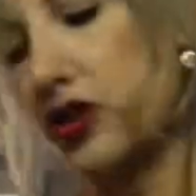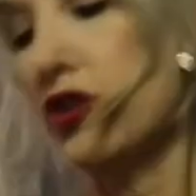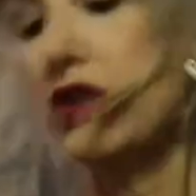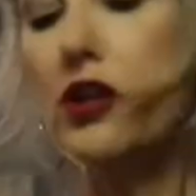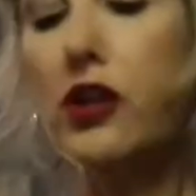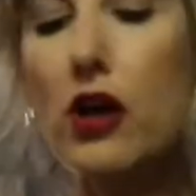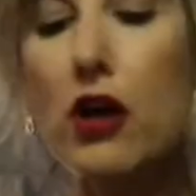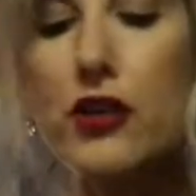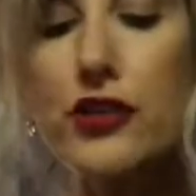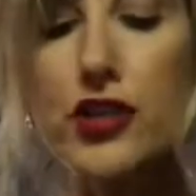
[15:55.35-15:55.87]
You could
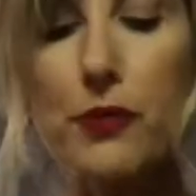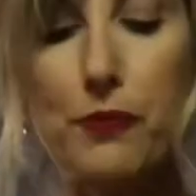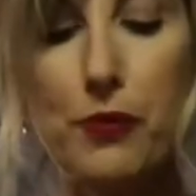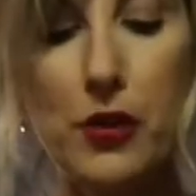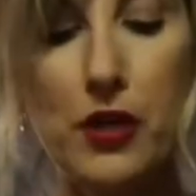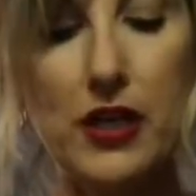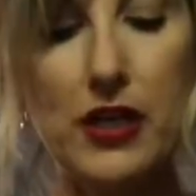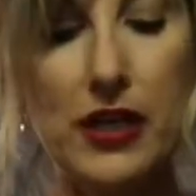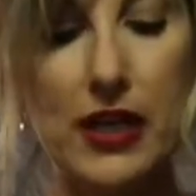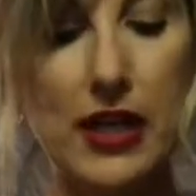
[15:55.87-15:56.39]
also
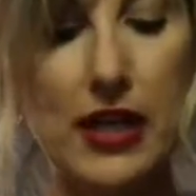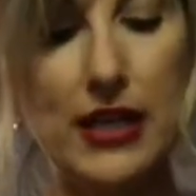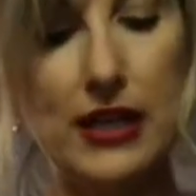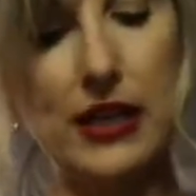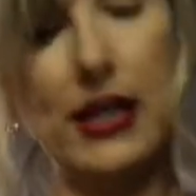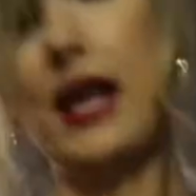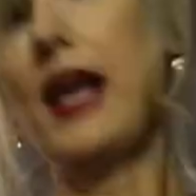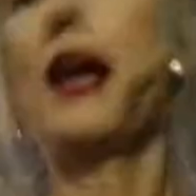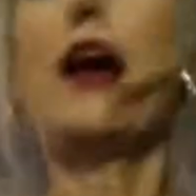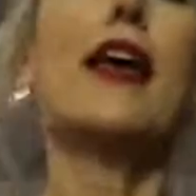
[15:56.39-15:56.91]
put it in,
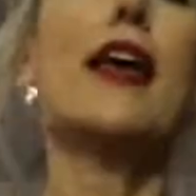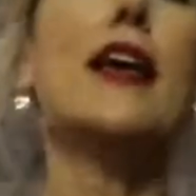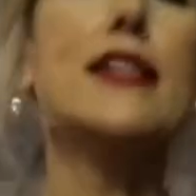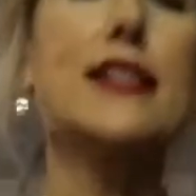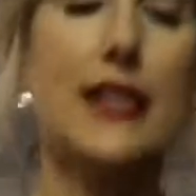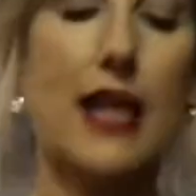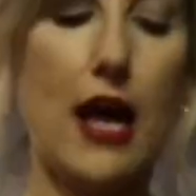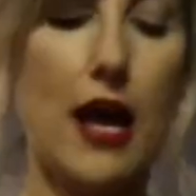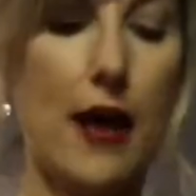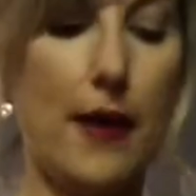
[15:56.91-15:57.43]
like, I guess,
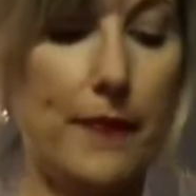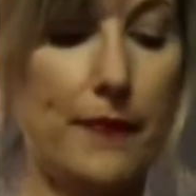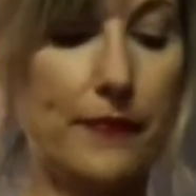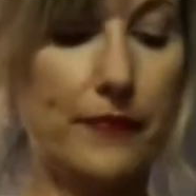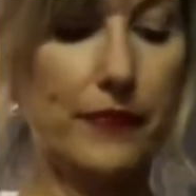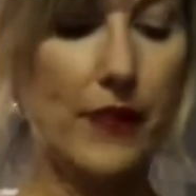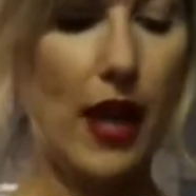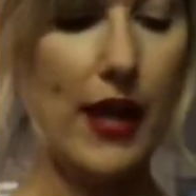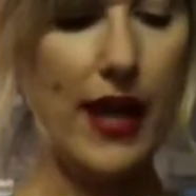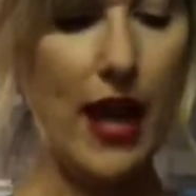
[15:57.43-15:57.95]

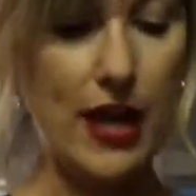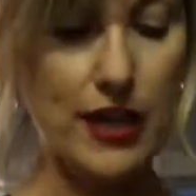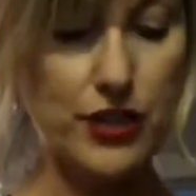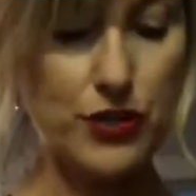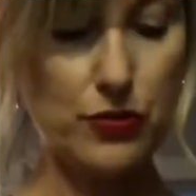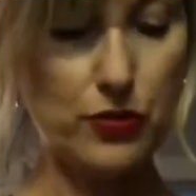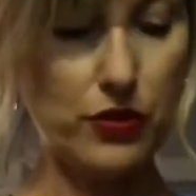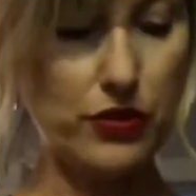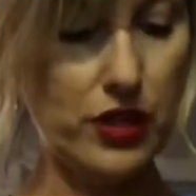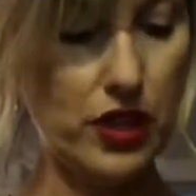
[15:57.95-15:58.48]
a
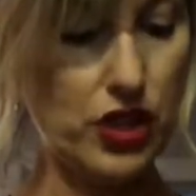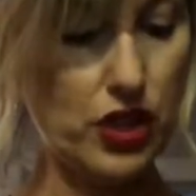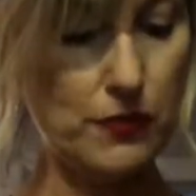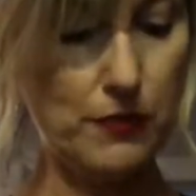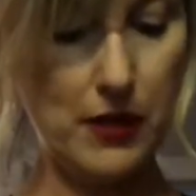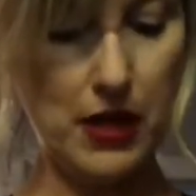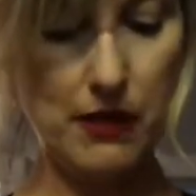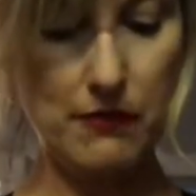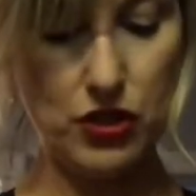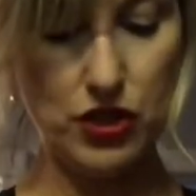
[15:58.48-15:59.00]
casserole dish,
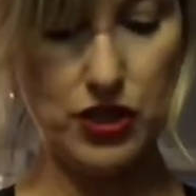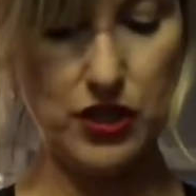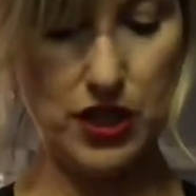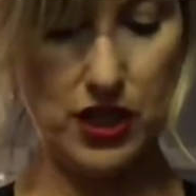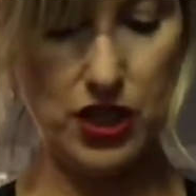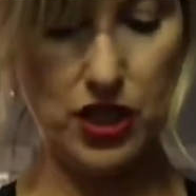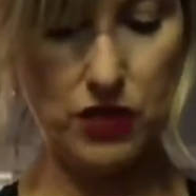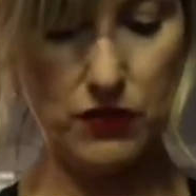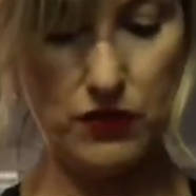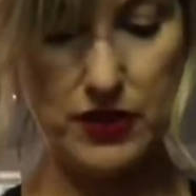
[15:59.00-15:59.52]
but I'm just
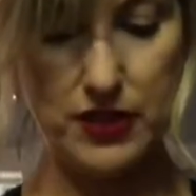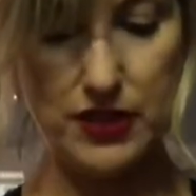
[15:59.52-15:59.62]
gonna use